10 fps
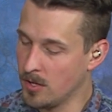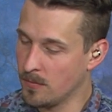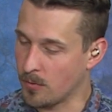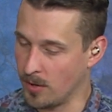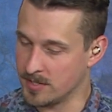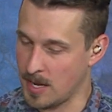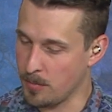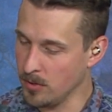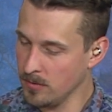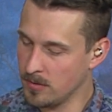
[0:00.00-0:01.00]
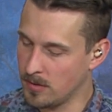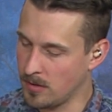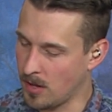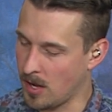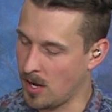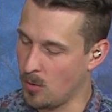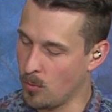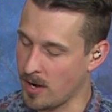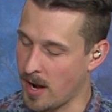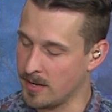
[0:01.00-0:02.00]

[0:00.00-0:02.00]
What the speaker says: For example, when I had